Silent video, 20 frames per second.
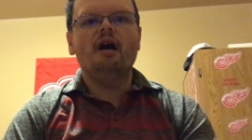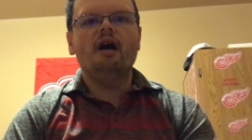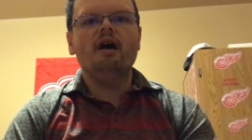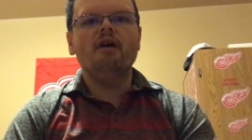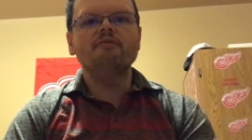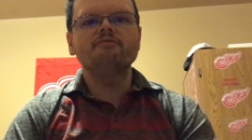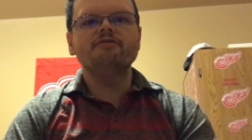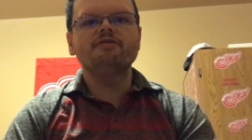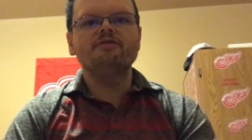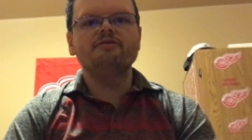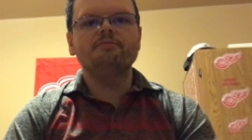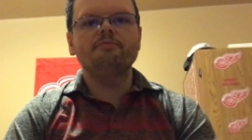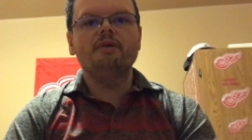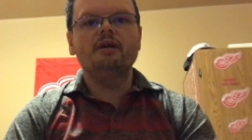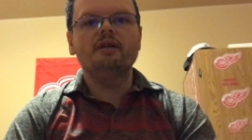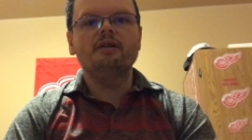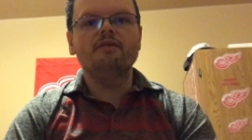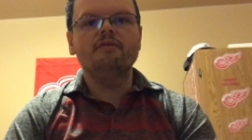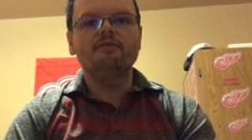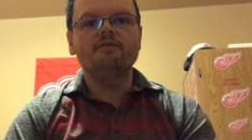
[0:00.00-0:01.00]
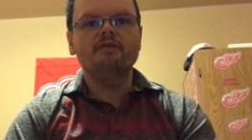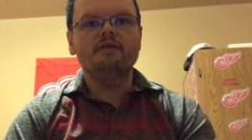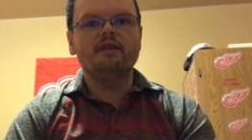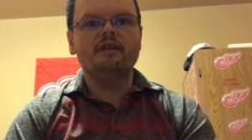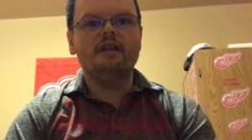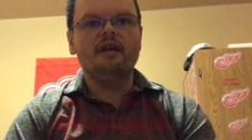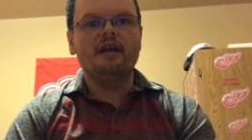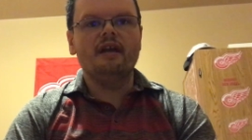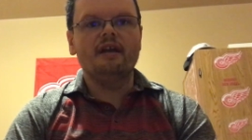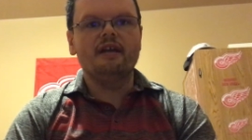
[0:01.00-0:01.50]
How's everybody doing
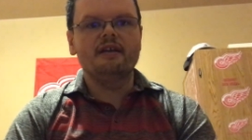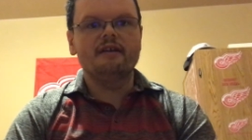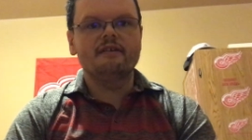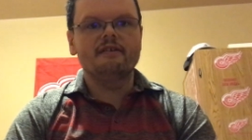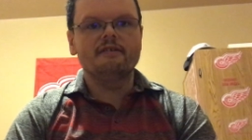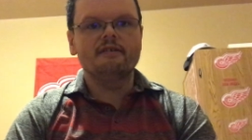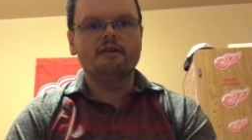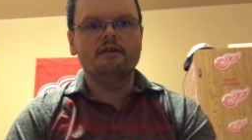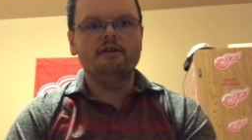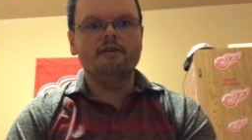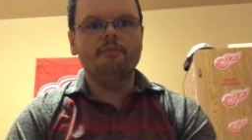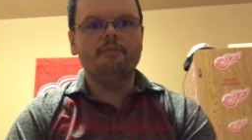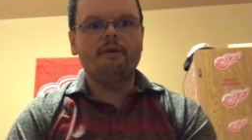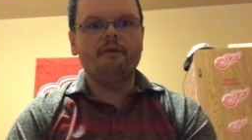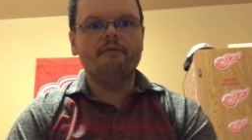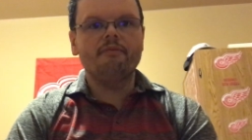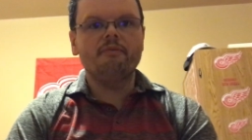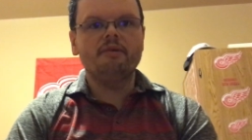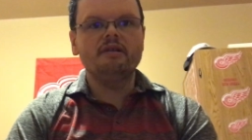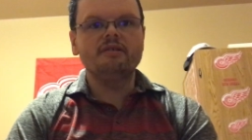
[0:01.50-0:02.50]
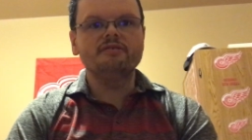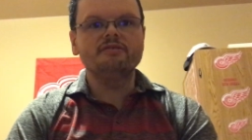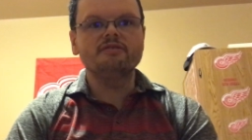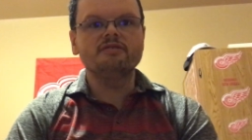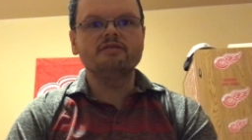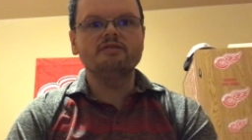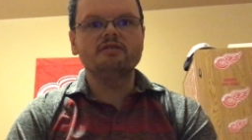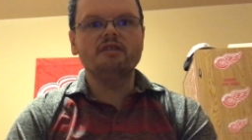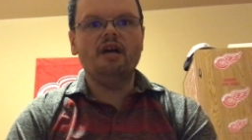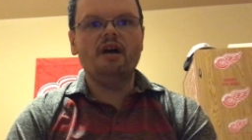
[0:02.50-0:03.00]
today? I hope everybody's
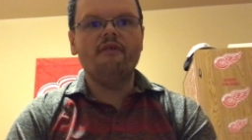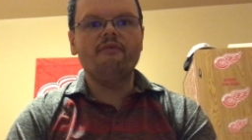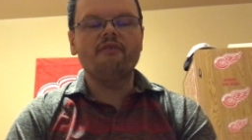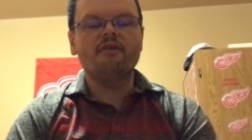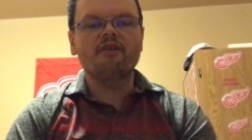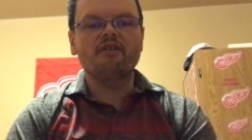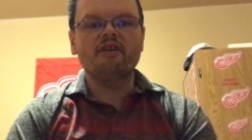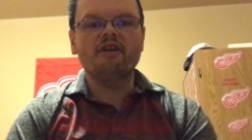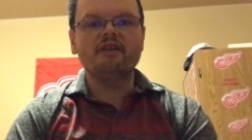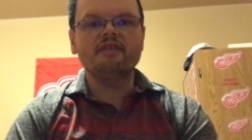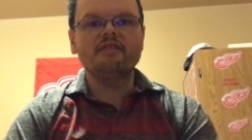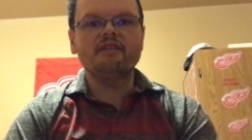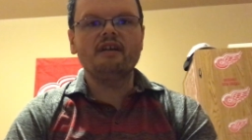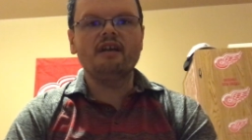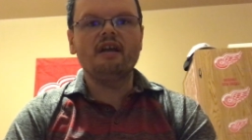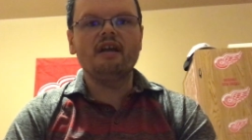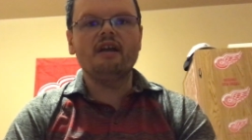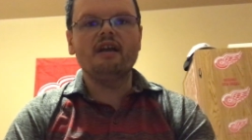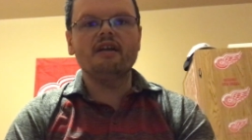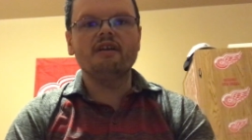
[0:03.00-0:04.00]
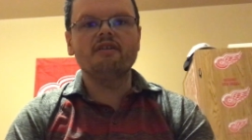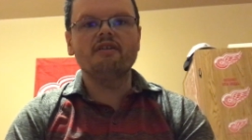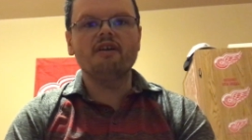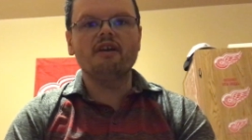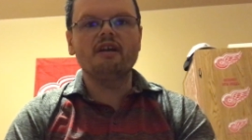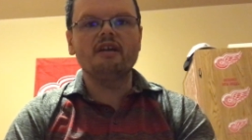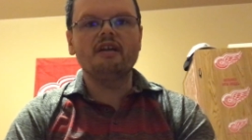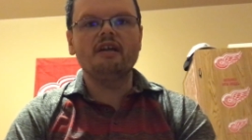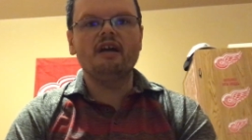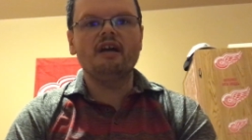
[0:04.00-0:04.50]
having a great day,
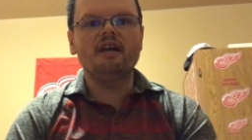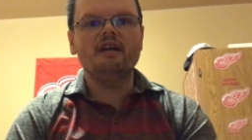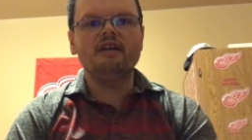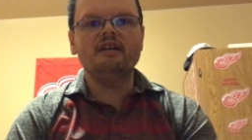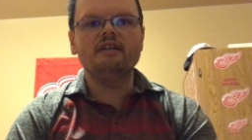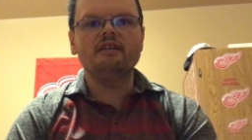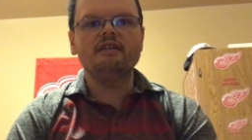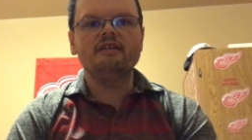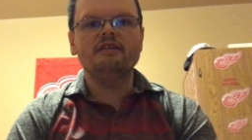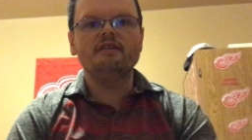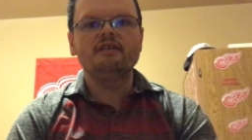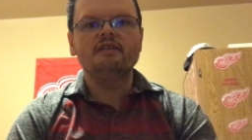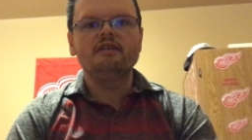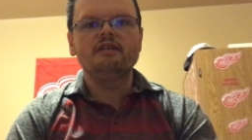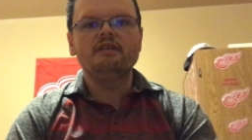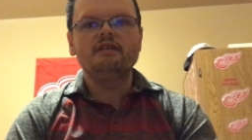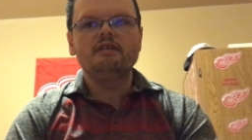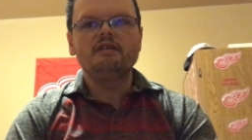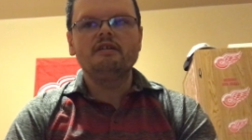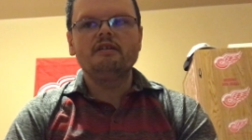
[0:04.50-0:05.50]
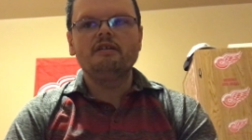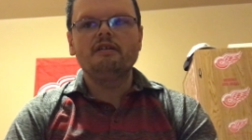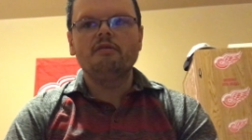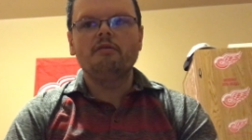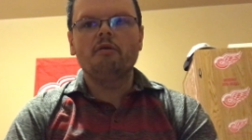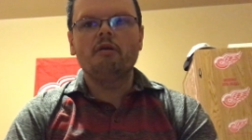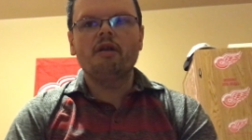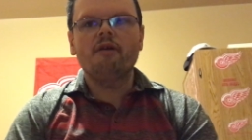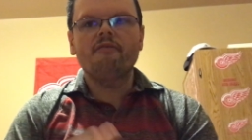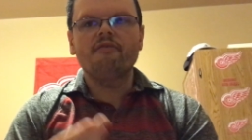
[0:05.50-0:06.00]
great night,
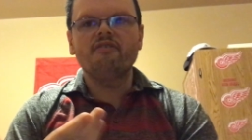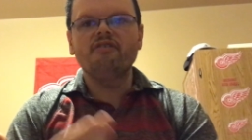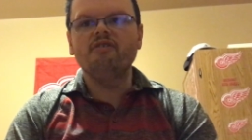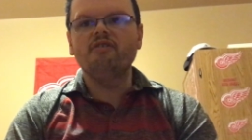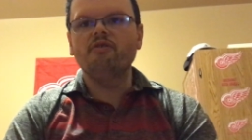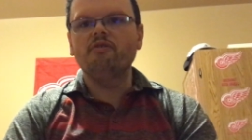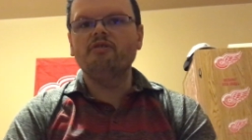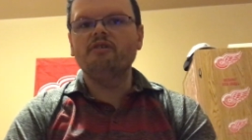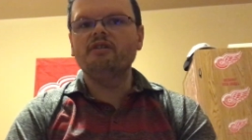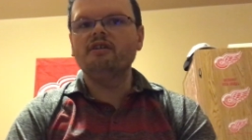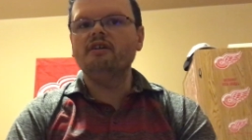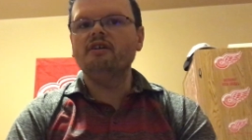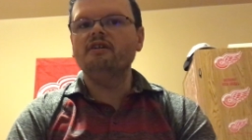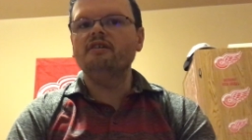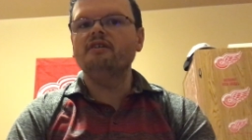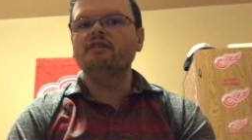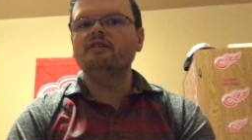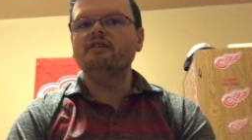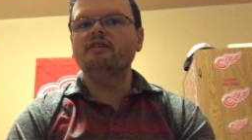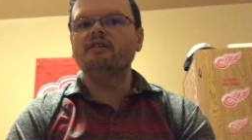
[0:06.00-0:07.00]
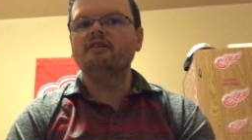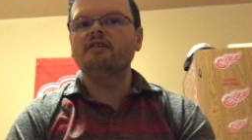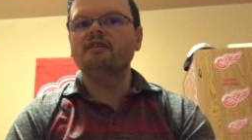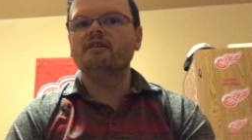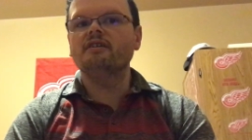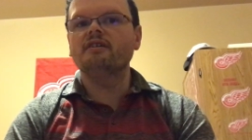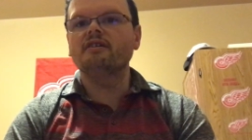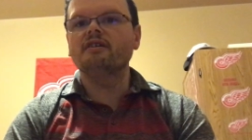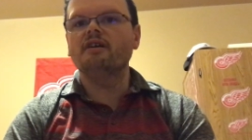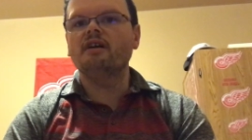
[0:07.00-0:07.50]
whatever you're doing.
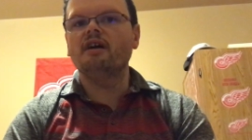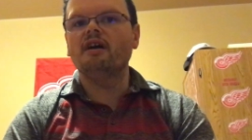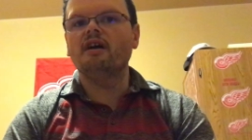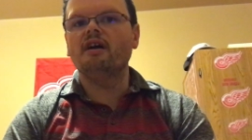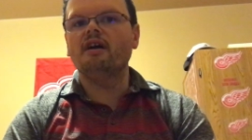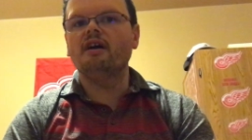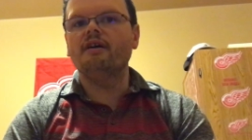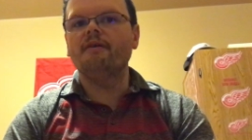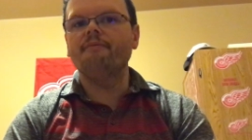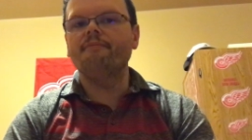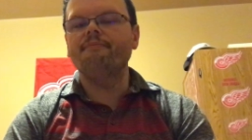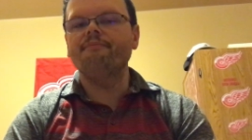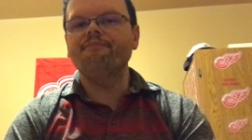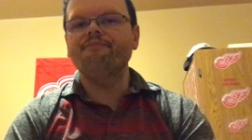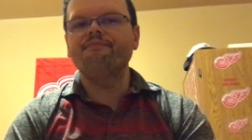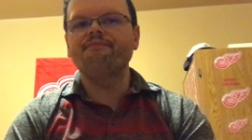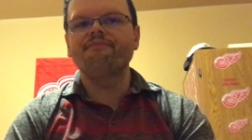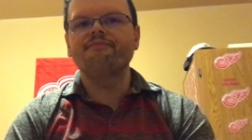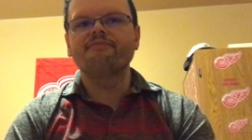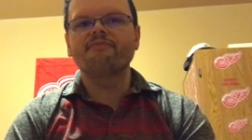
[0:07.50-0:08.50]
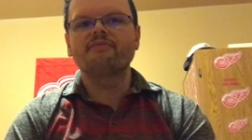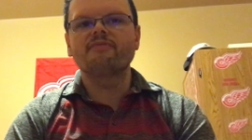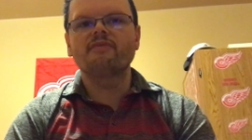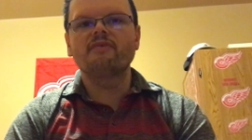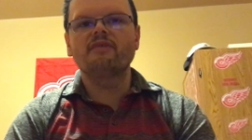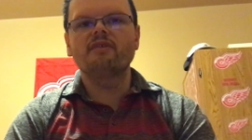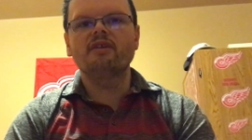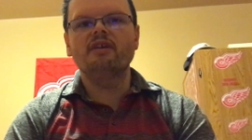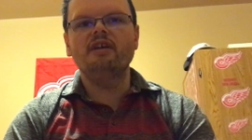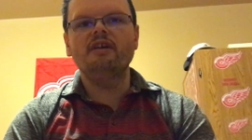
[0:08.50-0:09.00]
Um,
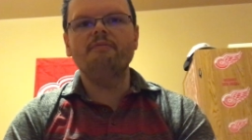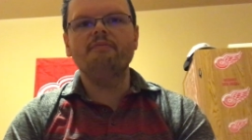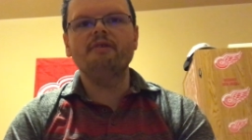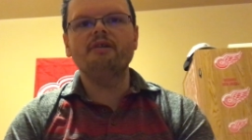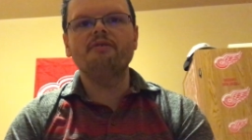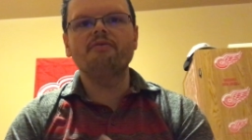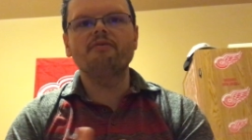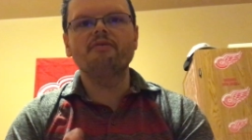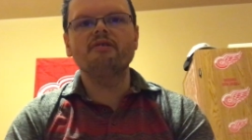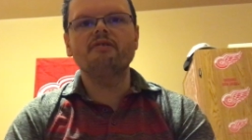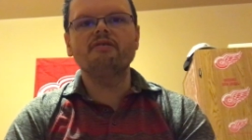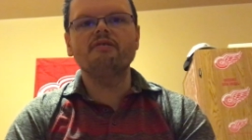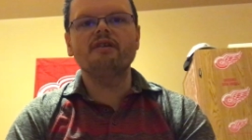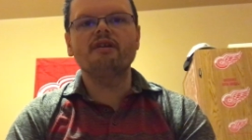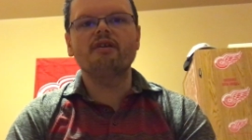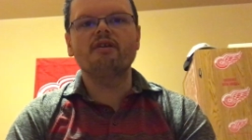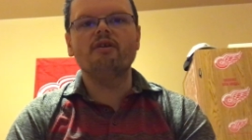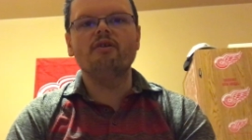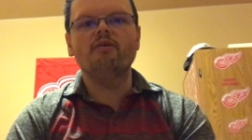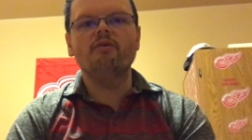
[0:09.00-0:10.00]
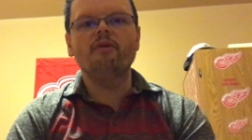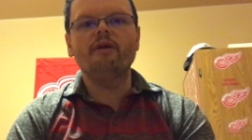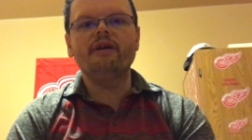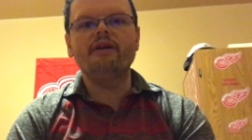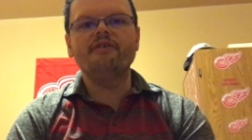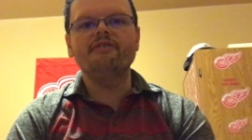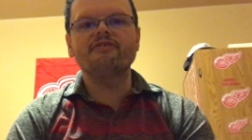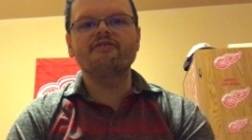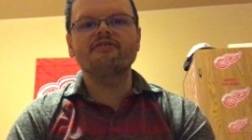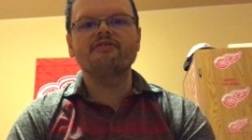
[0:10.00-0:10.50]
keeping it real like
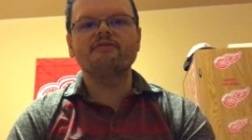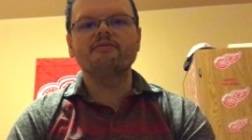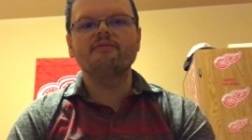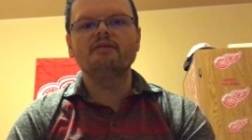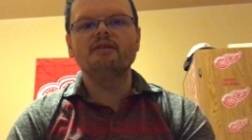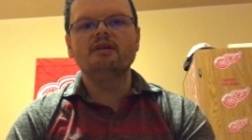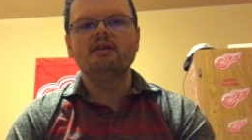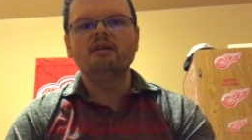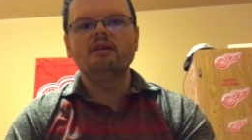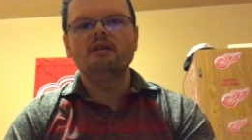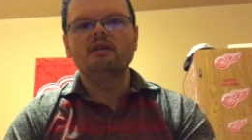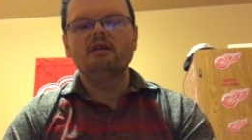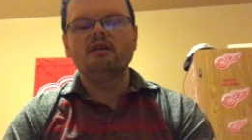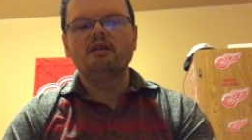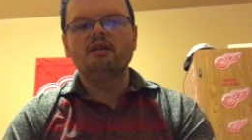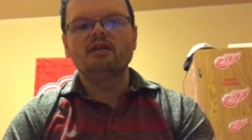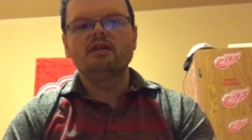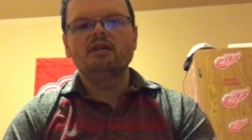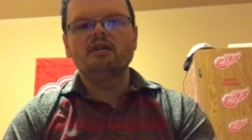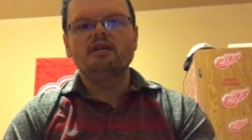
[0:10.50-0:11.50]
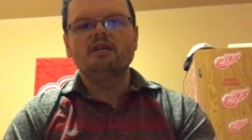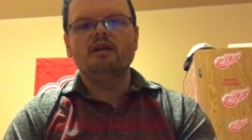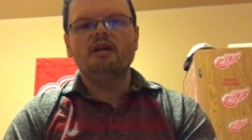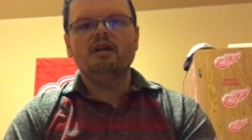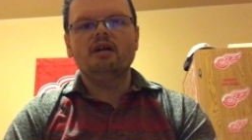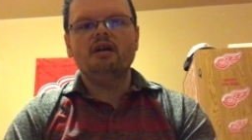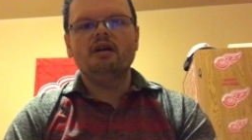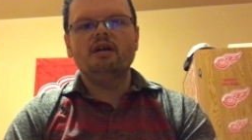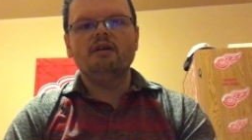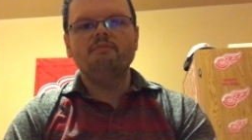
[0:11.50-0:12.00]
always.
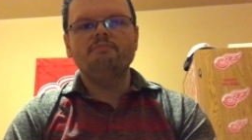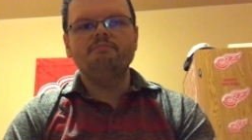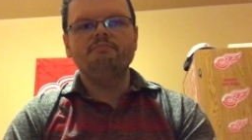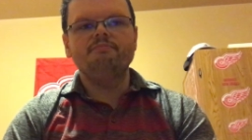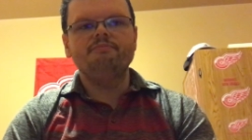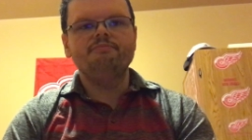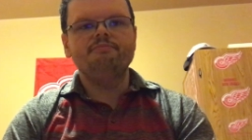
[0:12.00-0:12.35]
Um,